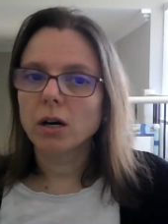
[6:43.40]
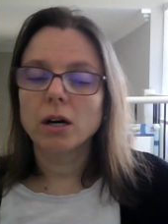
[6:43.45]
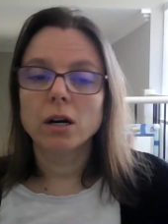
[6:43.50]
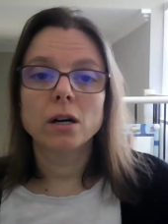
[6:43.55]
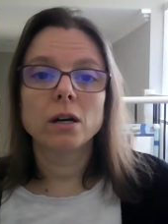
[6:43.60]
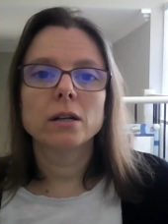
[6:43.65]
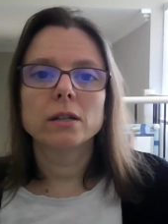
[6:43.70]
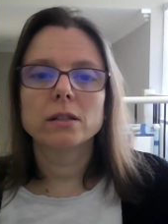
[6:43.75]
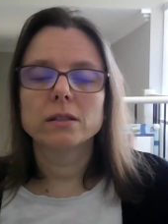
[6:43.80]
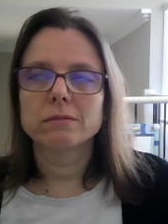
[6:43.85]

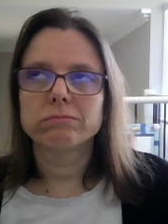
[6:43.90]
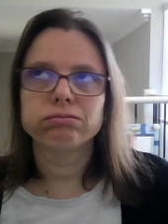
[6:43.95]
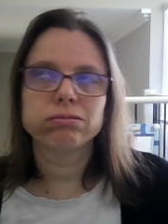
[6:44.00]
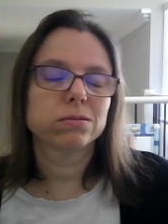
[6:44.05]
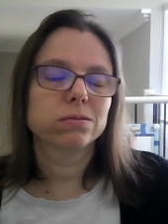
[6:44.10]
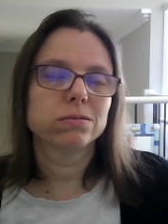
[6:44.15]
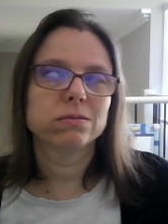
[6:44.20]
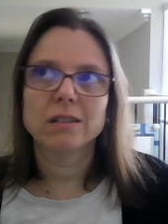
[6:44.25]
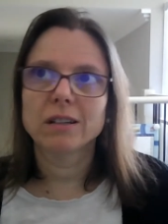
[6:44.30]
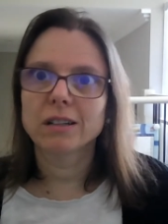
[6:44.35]

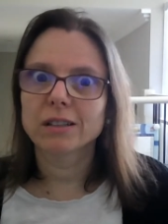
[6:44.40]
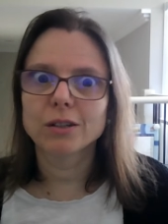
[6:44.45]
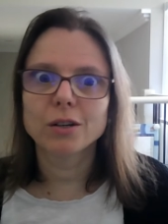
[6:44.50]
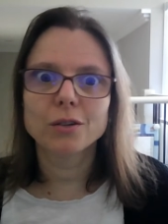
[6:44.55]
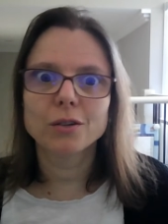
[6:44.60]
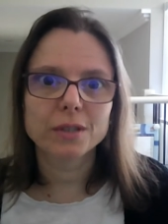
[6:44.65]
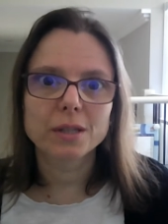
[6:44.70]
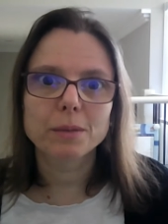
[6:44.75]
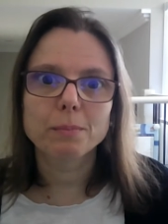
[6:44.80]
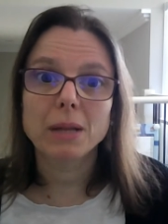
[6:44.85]
all
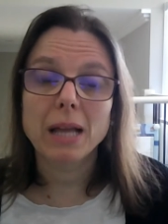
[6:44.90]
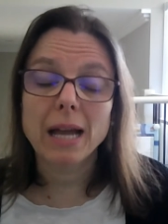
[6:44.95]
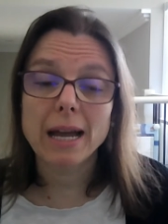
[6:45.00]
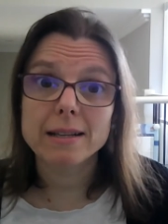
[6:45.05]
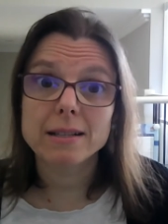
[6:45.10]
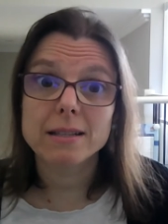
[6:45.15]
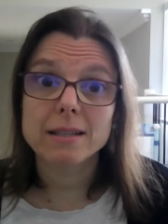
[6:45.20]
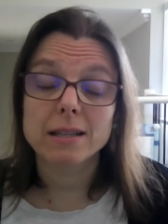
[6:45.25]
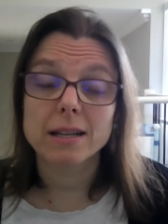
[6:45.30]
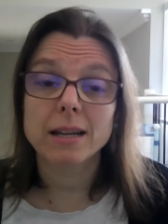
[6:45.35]
over the
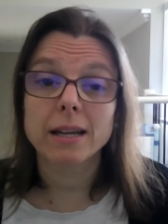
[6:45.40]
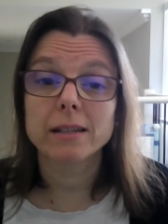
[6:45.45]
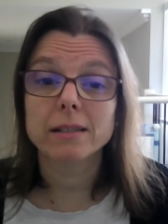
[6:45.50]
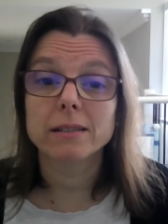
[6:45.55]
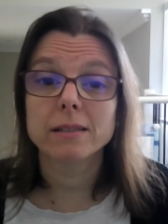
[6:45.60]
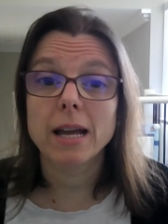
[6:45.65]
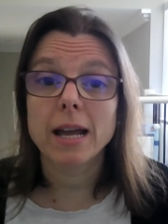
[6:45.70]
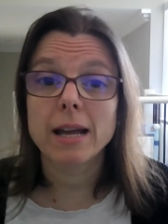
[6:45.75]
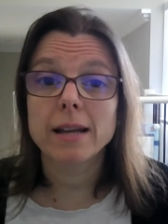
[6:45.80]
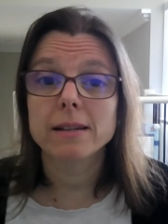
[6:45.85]
place
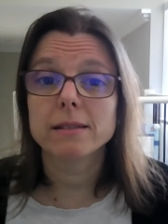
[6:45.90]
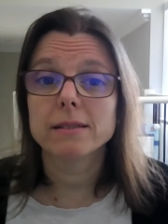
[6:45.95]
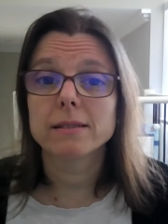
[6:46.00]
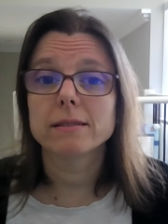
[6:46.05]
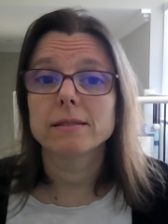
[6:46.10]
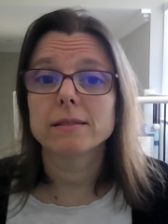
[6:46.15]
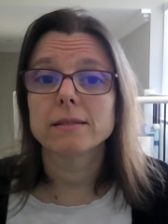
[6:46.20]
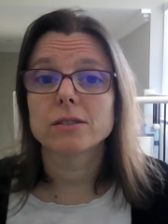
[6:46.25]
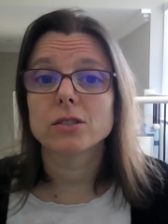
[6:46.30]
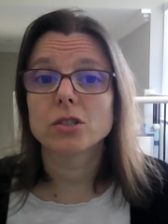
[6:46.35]

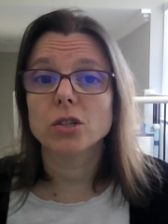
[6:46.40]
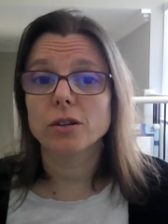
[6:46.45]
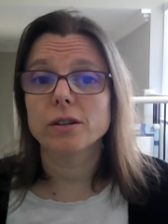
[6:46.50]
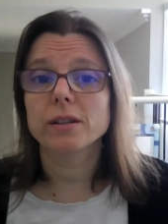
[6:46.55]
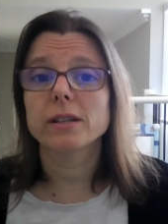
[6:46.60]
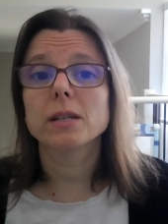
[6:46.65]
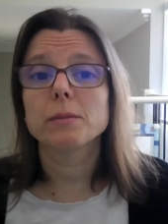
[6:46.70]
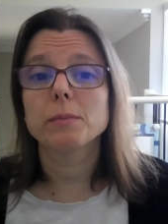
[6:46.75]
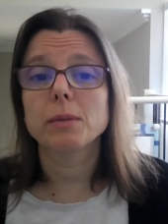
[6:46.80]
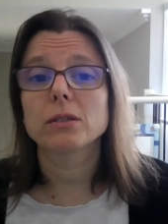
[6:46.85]
and
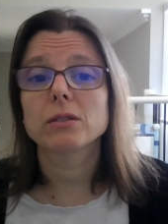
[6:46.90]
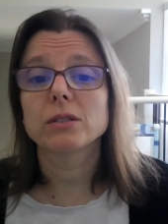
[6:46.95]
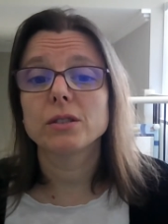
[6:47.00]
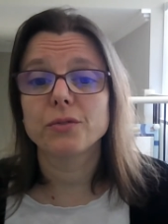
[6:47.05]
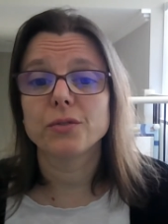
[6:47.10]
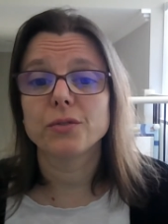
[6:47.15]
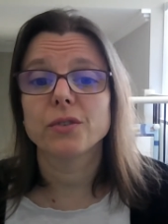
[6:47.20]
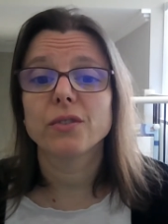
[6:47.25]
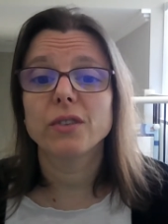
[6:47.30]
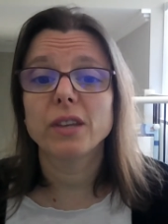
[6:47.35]
talking about
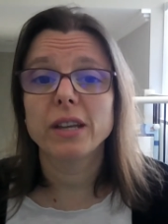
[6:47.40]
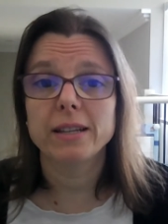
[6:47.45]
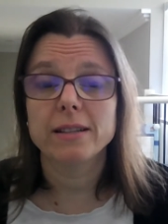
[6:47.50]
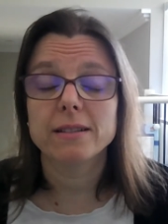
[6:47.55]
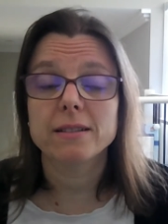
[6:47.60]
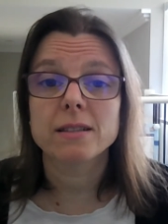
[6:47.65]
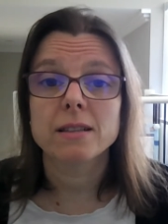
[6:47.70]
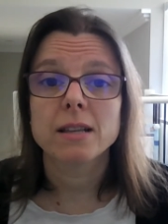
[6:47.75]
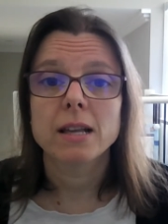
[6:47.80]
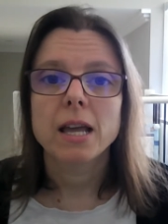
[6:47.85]
different
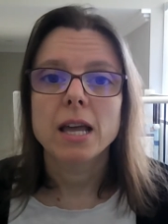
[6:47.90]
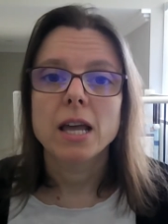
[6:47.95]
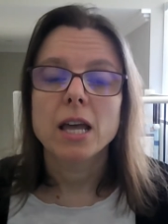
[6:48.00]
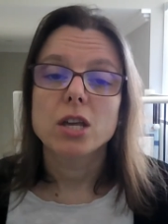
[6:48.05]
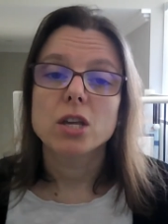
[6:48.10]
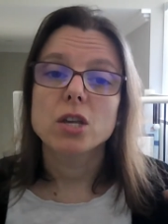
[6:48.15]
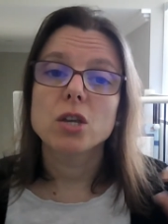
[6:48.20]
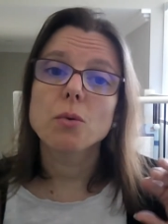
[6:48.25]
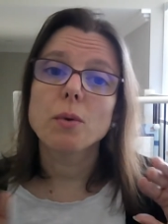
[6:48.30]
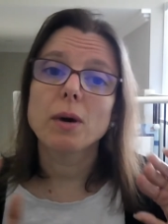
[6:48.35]
things,
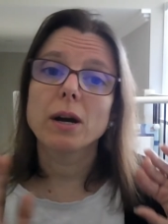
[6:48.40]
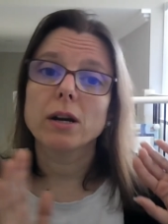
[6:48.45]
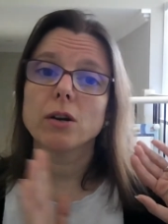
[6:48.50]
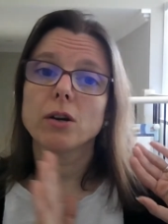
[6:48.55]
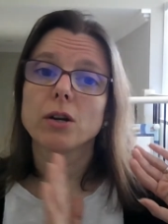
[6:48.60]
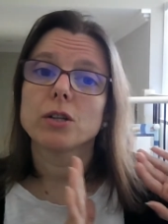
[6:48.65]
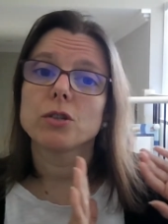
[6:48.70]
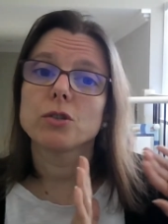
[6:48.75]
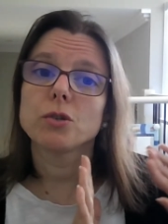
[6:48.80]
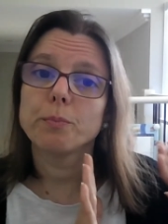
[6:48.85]
you are
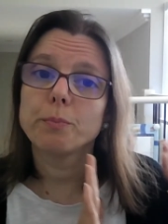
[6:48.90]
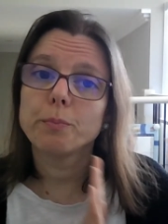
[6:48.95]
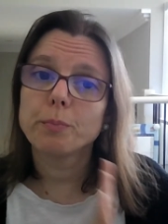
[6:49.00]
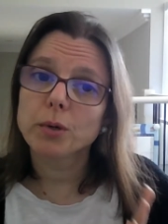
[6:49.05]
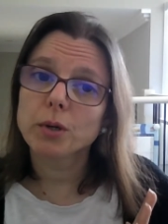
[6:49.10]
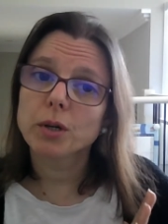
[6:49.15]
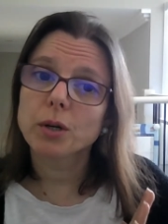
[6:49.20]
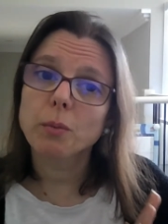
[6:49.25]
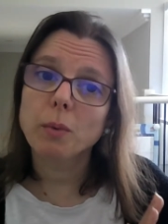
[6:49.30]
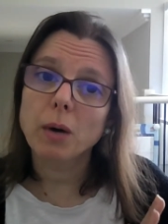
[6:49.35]
going to
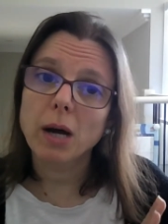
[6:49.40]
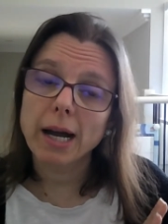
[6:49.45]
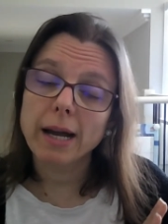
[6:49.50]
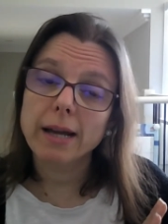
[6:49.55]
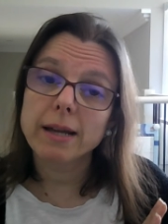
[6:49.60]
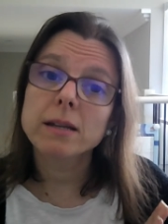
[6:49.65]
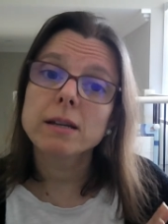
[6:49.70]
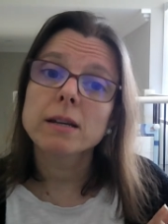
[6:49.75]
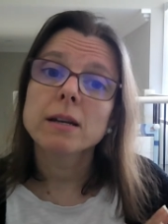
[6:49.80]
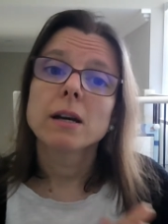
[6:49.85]
put
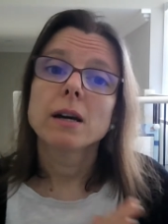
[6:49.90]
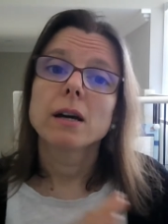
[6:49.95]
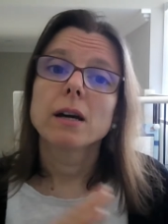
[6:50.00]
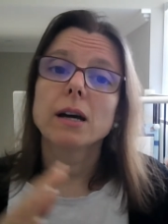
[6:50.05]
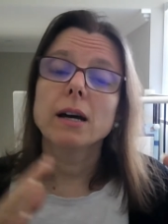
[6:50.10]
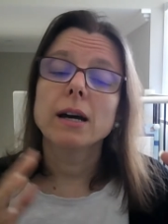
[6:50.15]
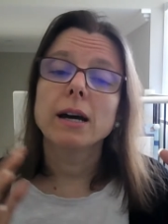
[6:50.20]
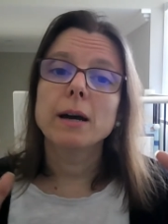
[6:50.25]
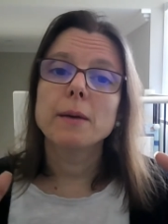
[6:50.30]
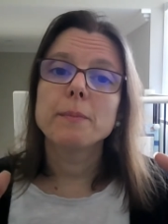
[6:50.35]
away
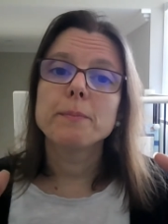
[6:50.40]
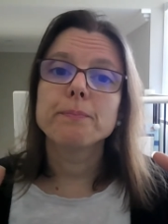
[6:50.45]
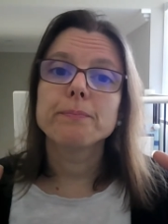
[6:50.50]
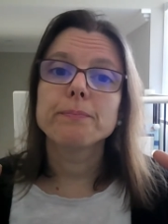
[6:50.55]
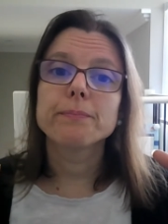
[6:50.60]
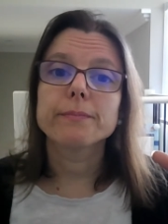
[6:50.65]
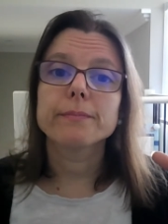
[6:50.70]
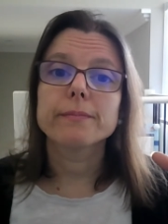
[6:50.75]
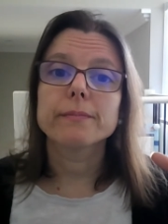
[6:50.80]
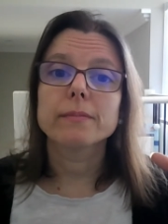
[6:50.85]

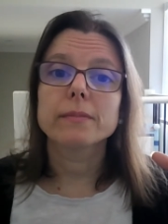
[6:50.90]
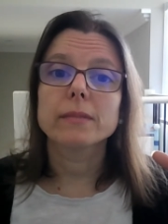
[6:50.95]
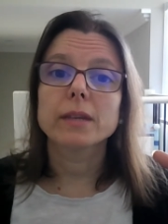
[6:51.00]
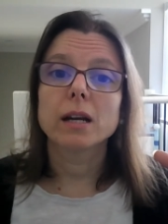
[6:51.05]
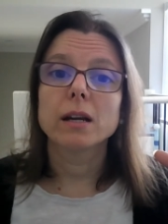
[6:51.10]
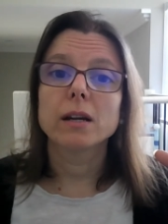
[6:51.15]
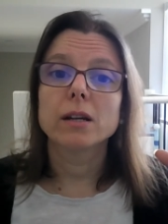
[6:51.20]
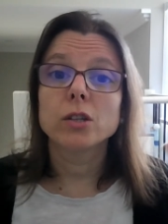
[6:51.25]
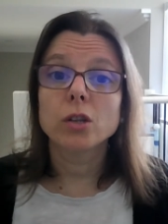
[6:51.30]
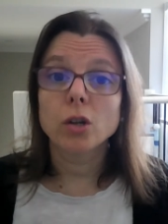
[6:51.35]

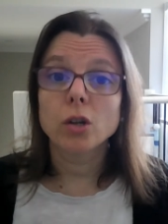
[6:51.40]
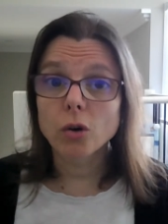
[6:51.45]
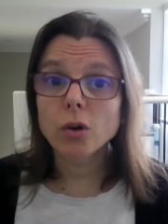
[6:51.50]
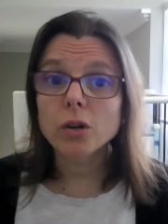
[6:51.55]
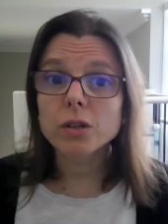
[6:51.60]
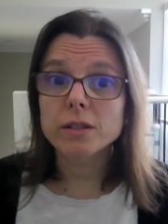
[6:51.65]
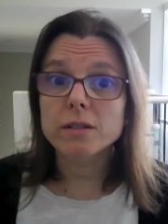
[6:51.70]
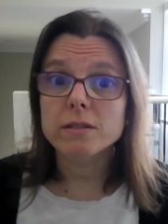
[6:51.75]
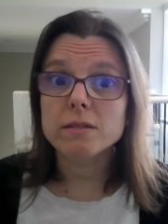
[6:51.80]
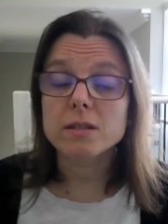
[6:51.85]
your
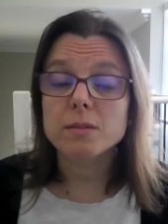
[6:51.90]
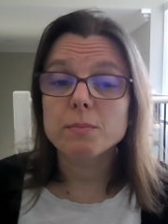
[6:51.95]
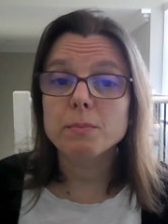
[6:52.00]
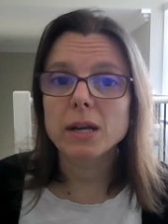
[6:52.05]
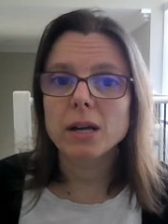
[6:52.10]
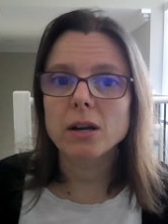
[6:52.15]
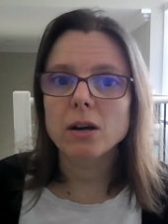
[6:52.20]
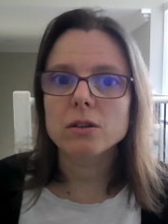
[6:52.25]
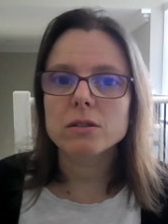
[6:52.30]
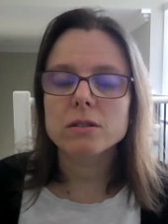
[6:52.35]
audience,
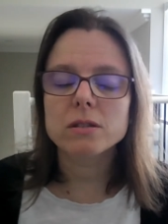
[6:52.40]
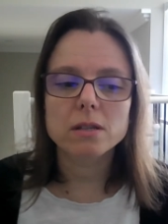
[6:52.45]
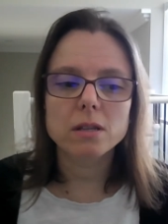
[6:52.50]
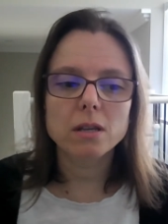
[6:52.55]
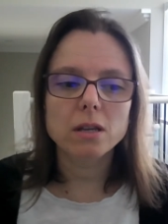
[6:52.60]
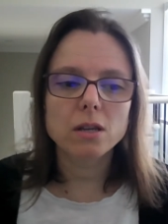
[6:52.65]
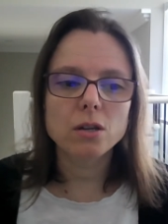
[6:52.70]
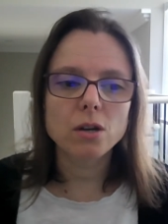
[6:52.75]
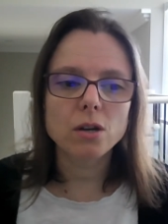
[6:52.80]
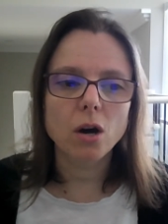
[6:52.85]
because
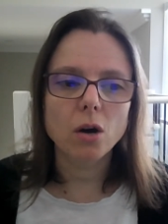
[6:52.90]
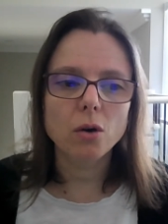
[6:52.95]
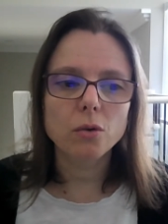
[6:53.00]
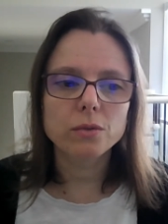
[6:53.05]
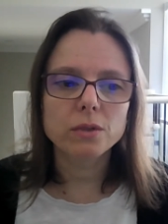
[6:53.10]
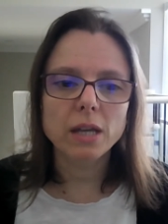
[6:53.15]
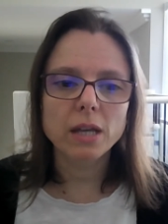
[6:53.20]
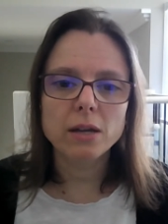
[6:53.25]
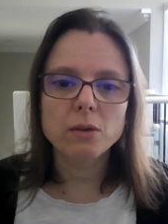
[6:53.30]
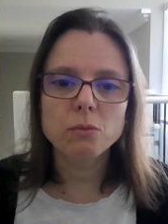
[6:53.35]
you know
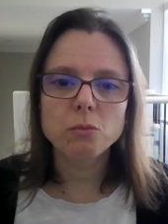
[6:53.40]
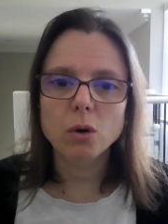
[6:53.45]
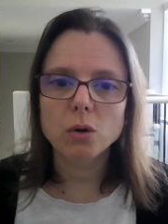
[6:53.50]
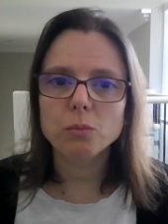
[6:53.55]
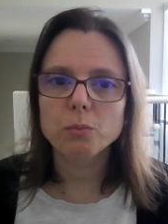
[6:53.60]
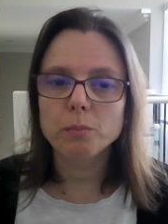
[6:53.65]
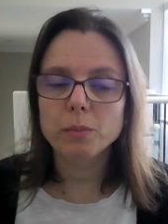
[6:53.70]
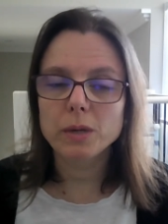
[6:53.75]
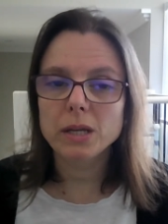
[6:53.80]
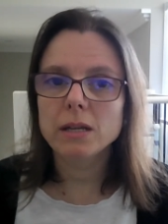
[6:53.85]
they
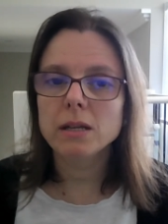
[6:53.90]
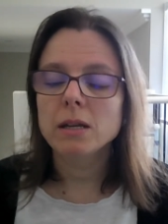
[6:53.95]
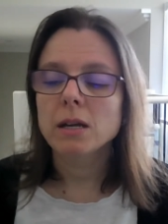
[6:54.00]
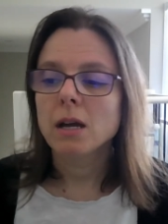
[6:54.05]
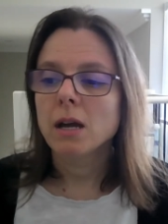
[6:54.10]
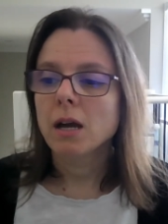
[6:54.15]
won't be